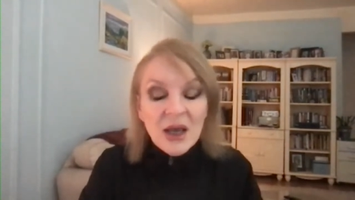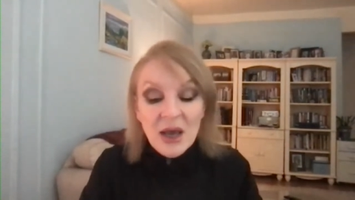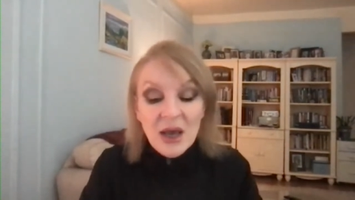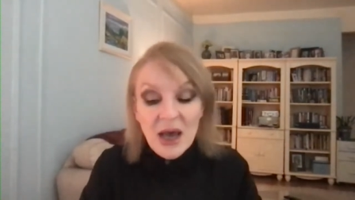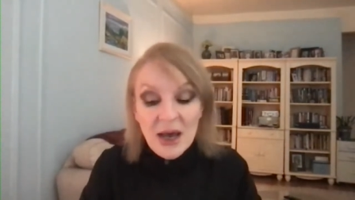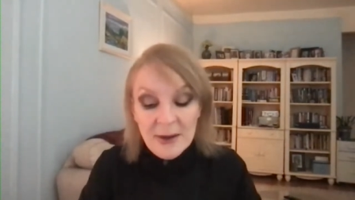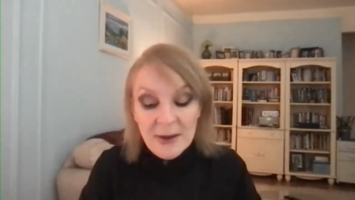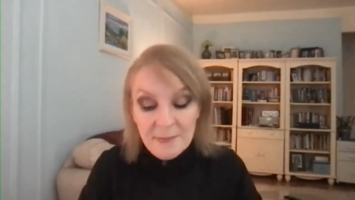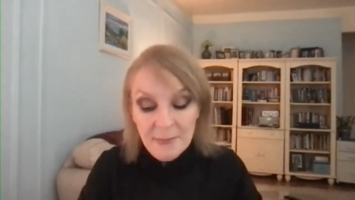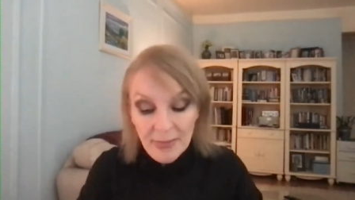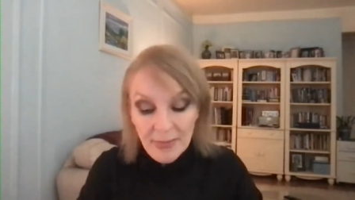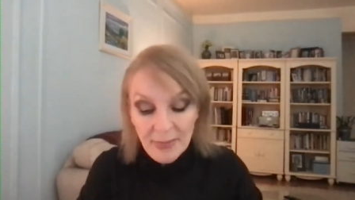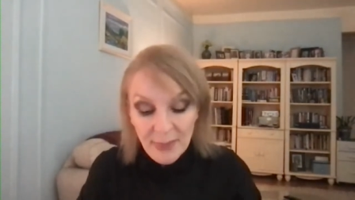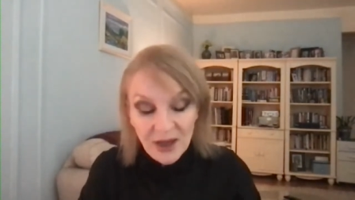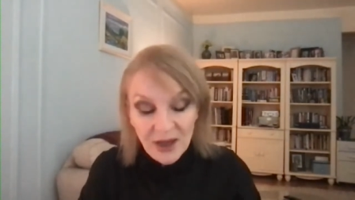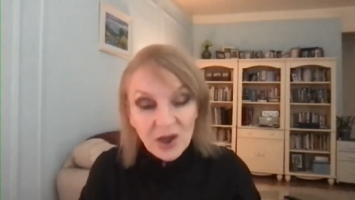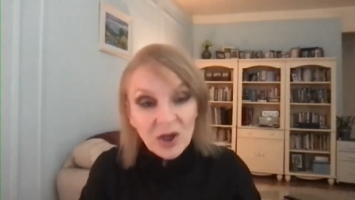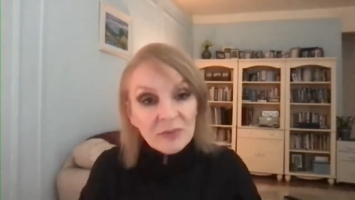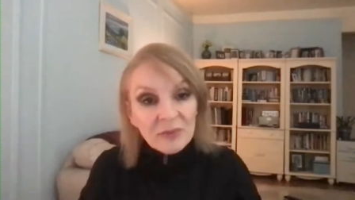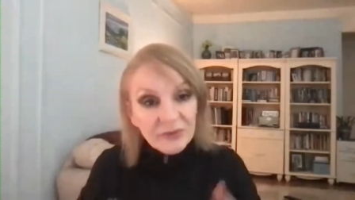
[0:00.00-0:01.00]
Um, they
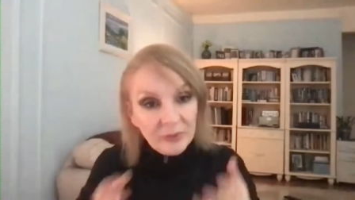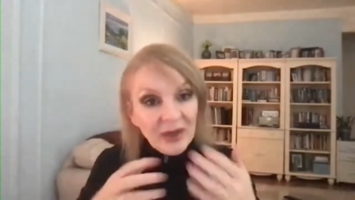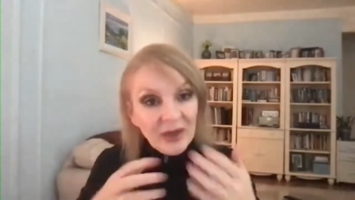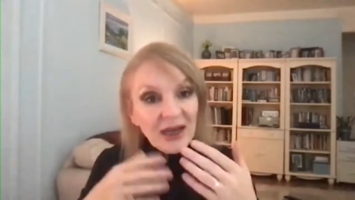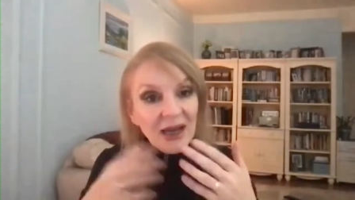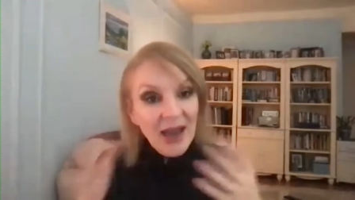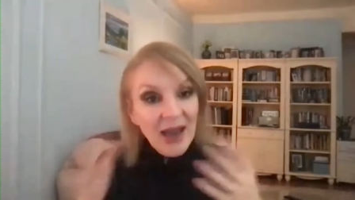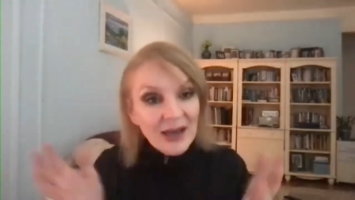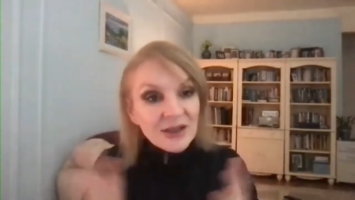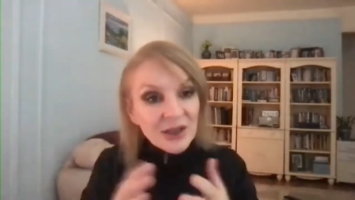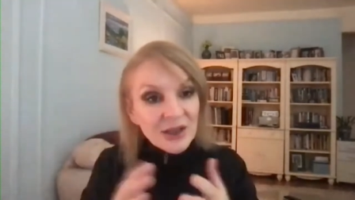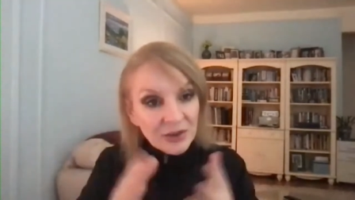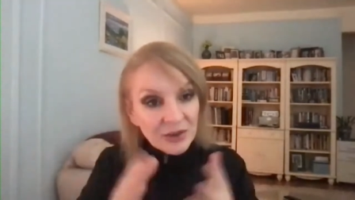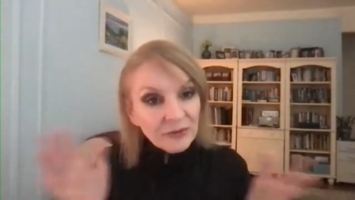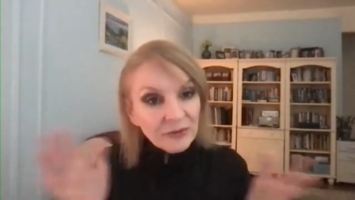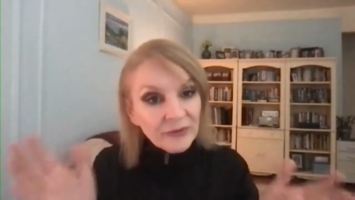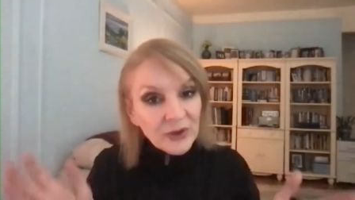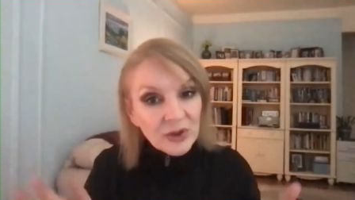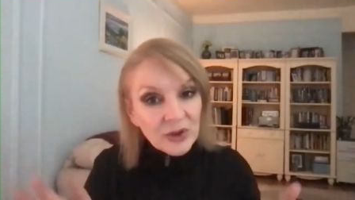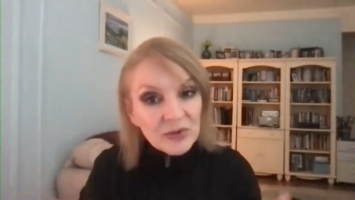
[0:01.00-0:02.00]
come from collecting the
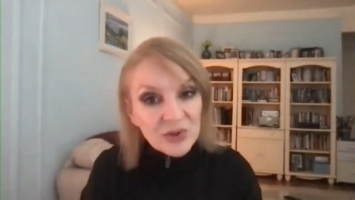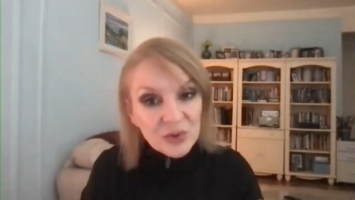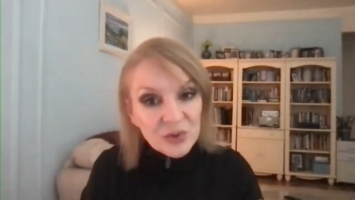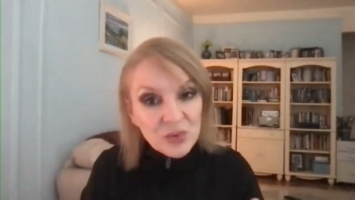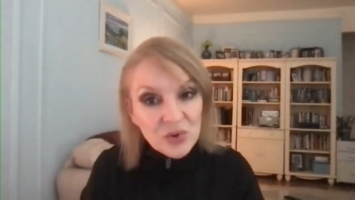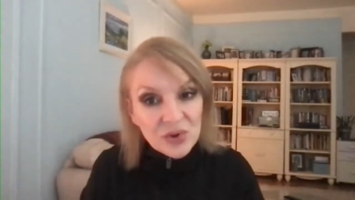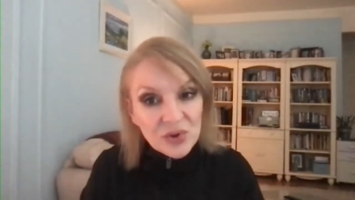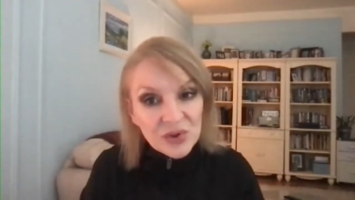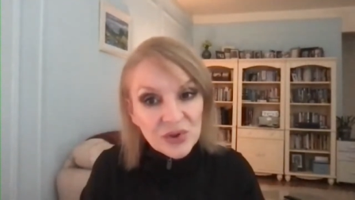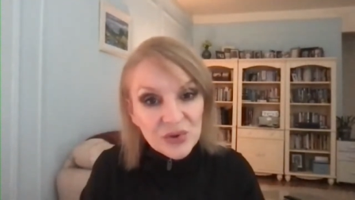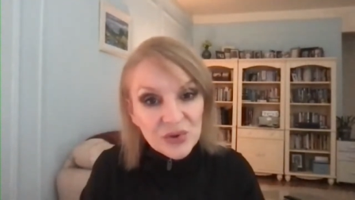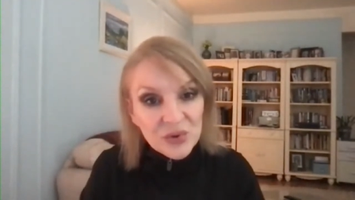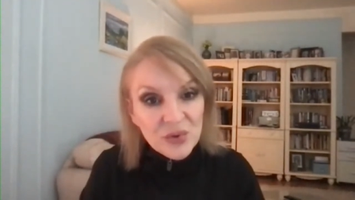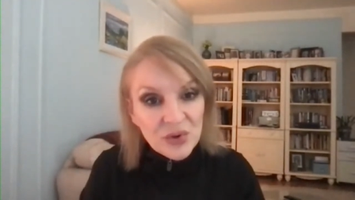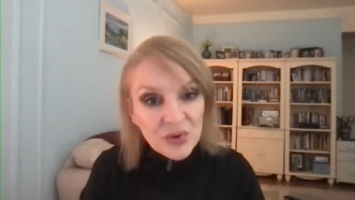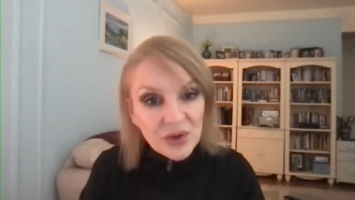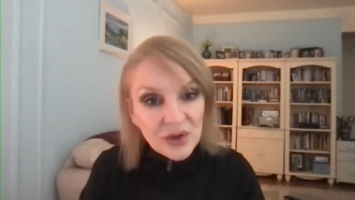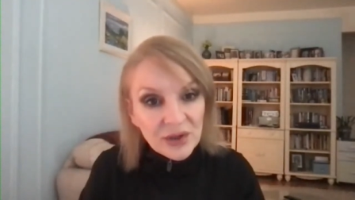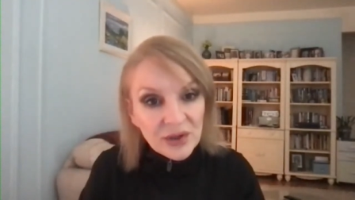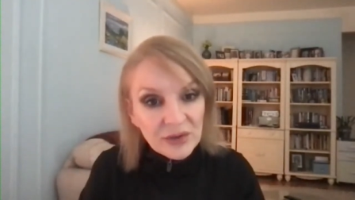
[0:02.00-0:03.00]
food door to
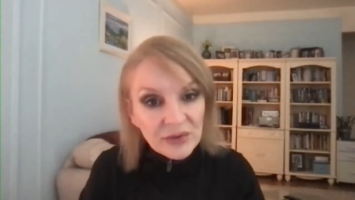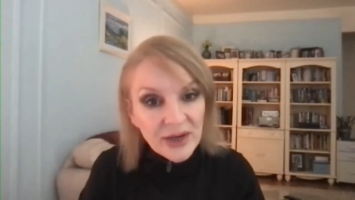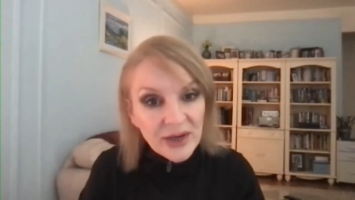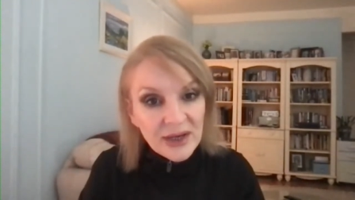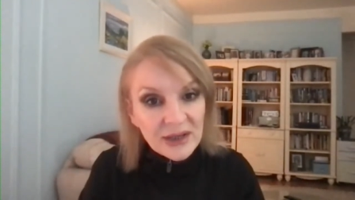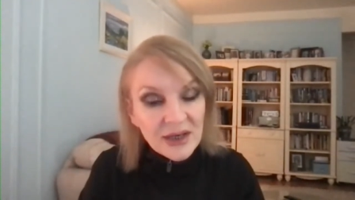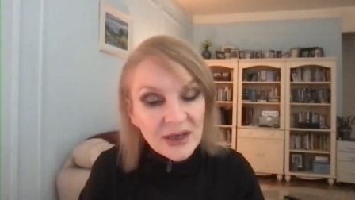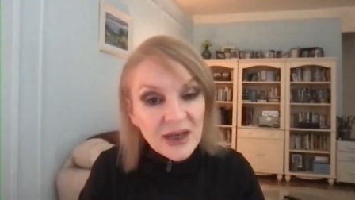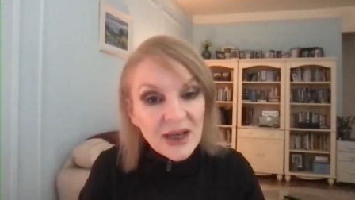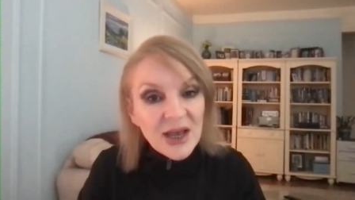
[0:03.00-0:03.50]
door, right?